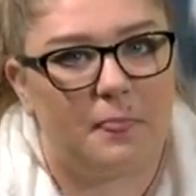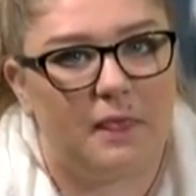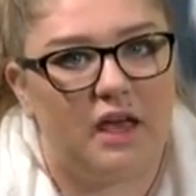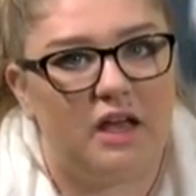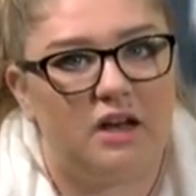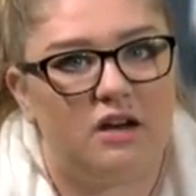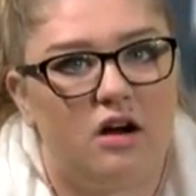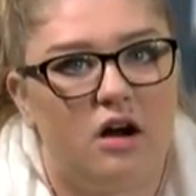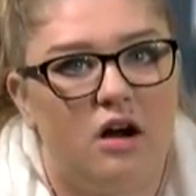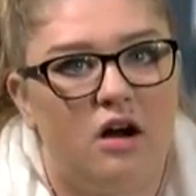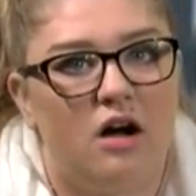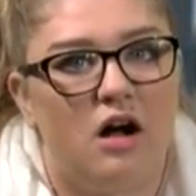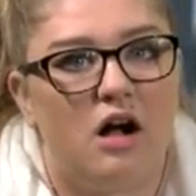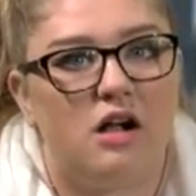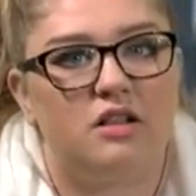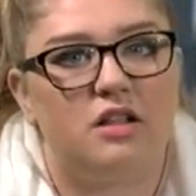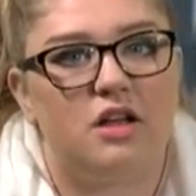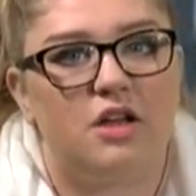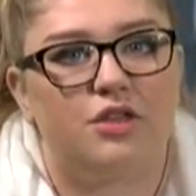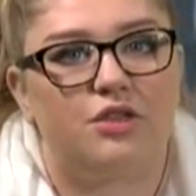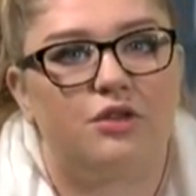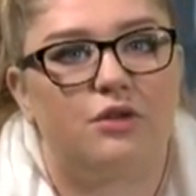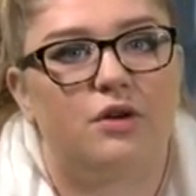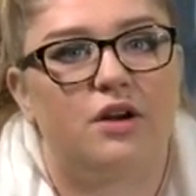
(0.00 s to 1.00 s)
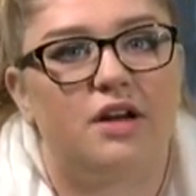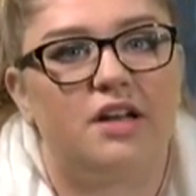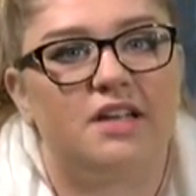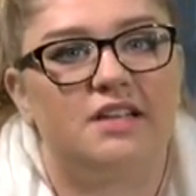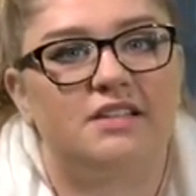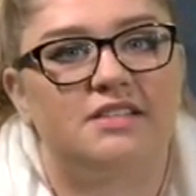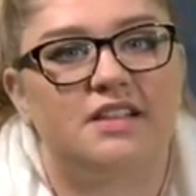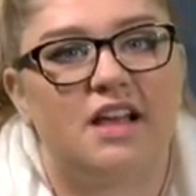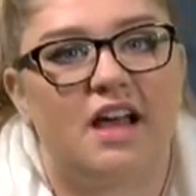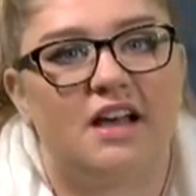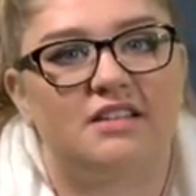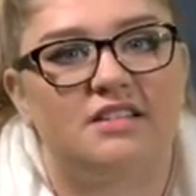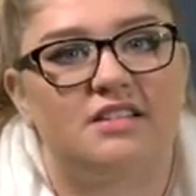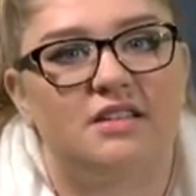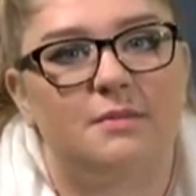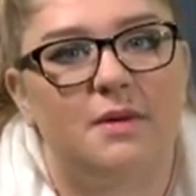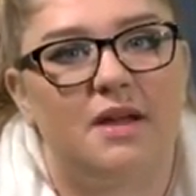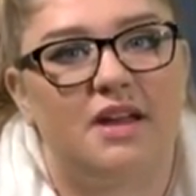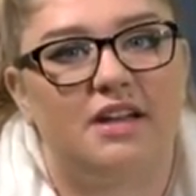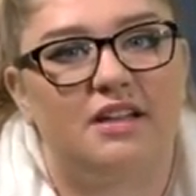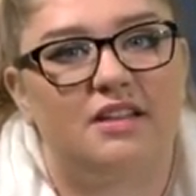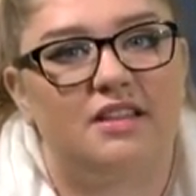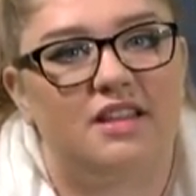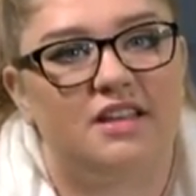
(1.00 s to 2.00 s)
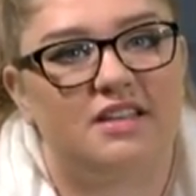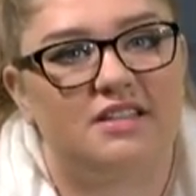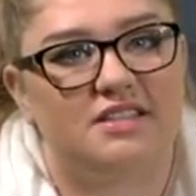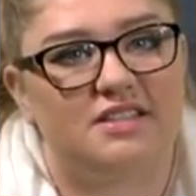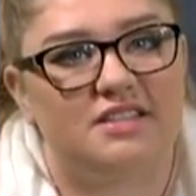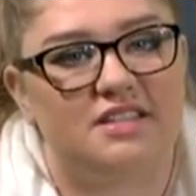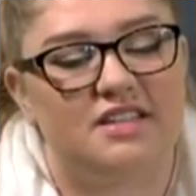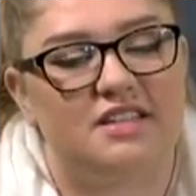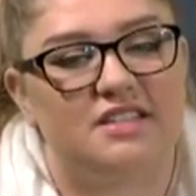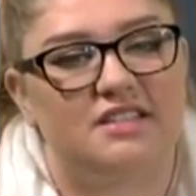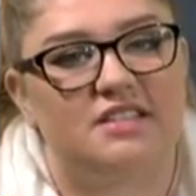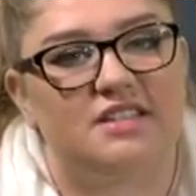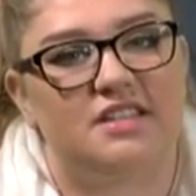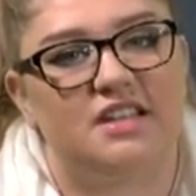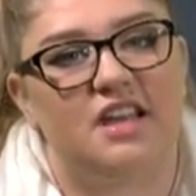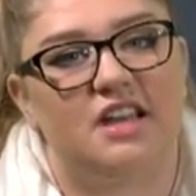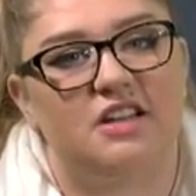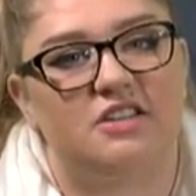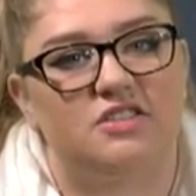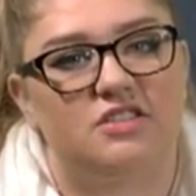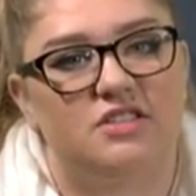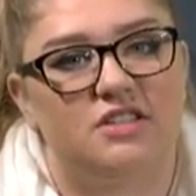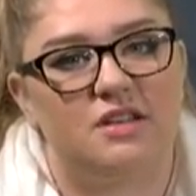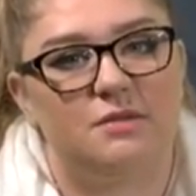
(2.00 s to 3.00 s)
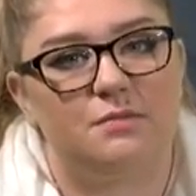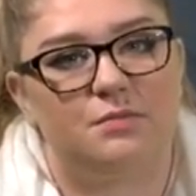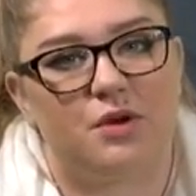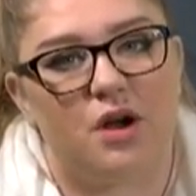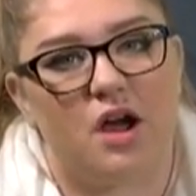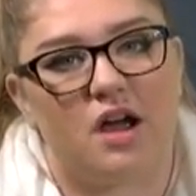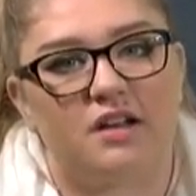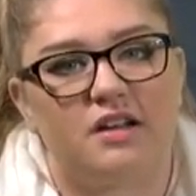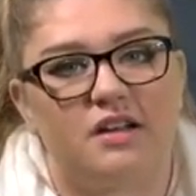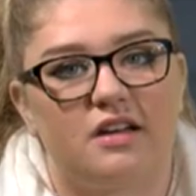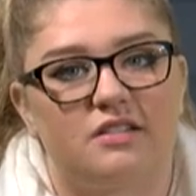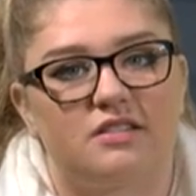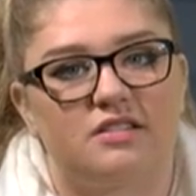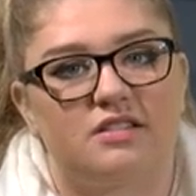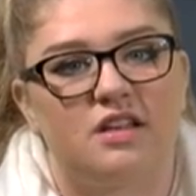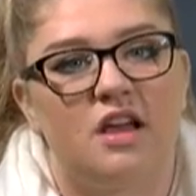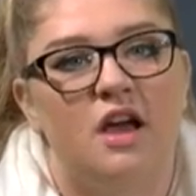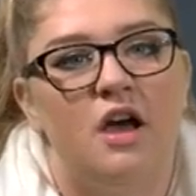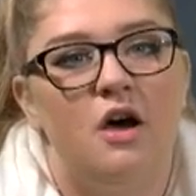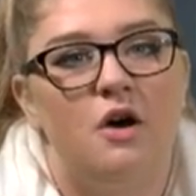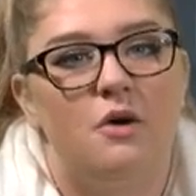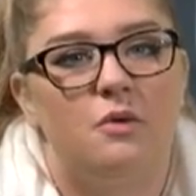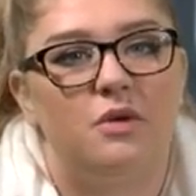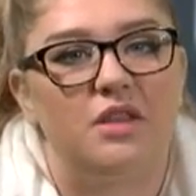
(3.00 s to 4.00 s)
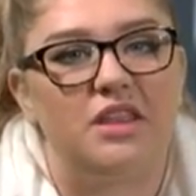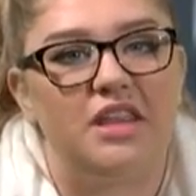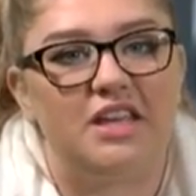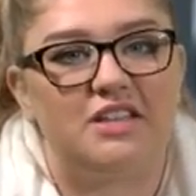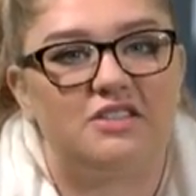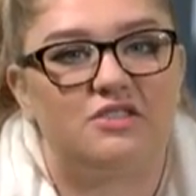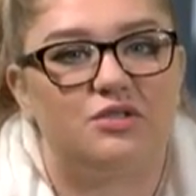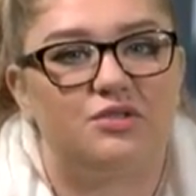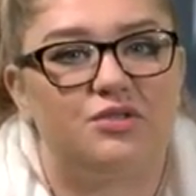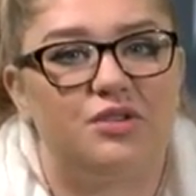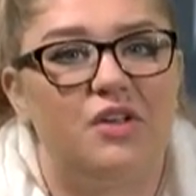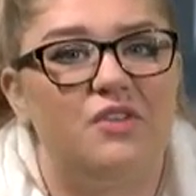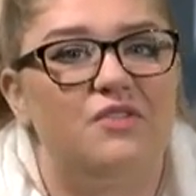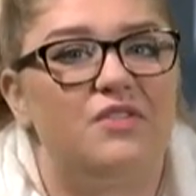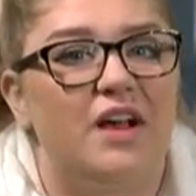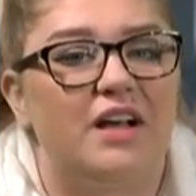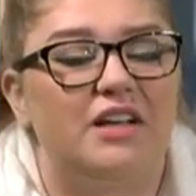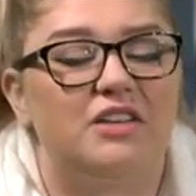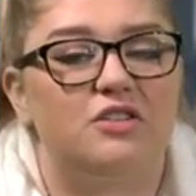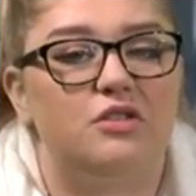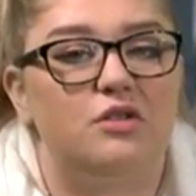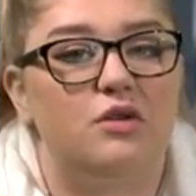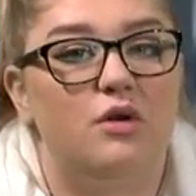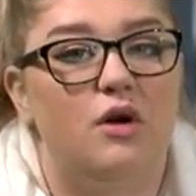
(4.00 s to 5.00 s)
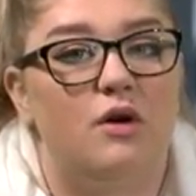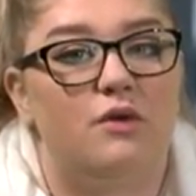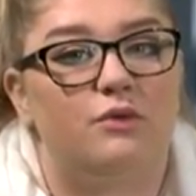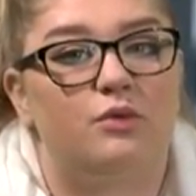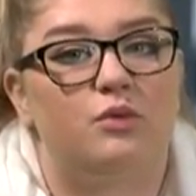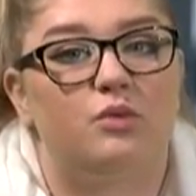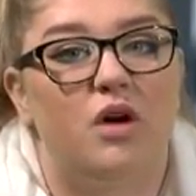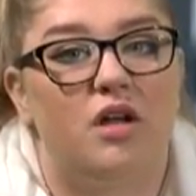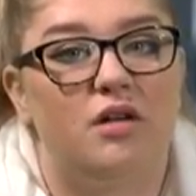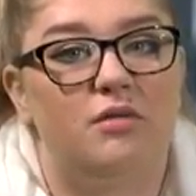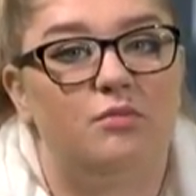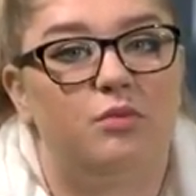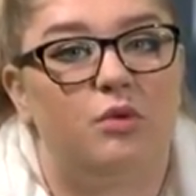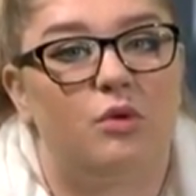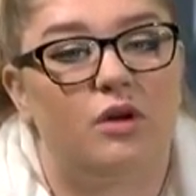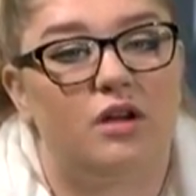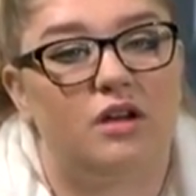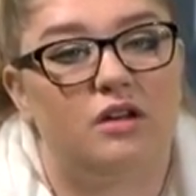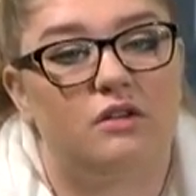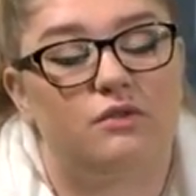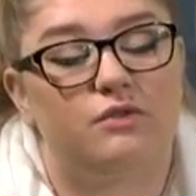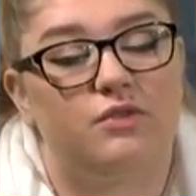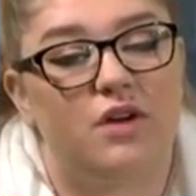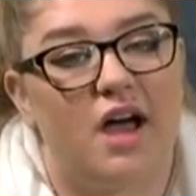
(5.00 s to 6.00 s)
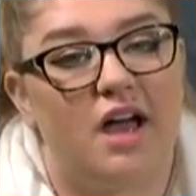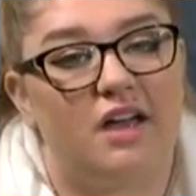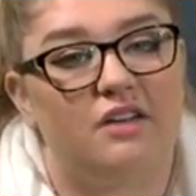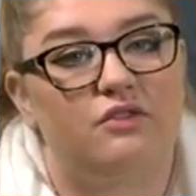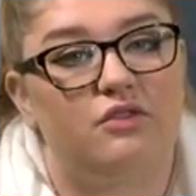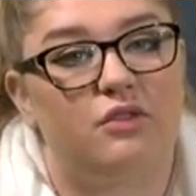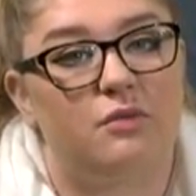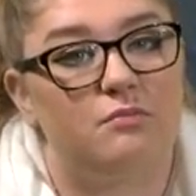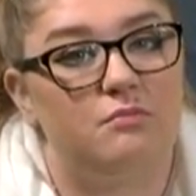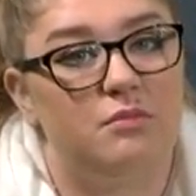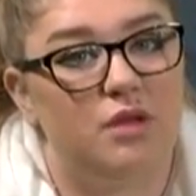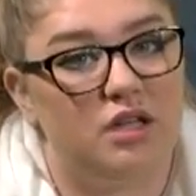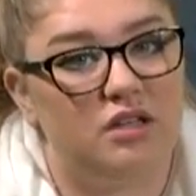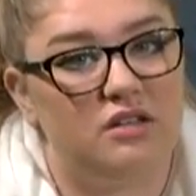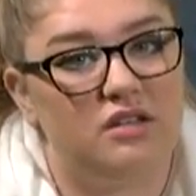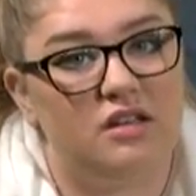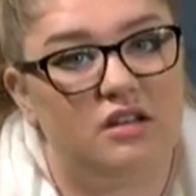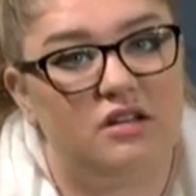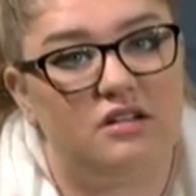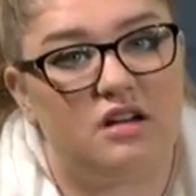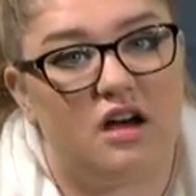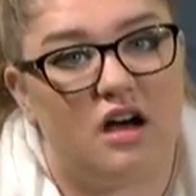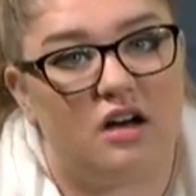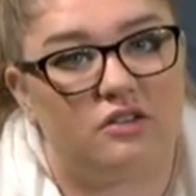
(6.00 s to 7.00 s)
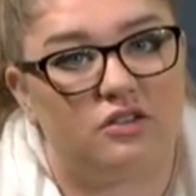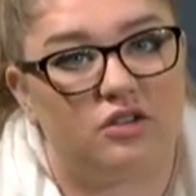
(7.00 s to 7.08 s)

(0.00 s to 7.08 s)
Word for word: In all, authorities estimated they seized THC products with a street value of $1.5 million.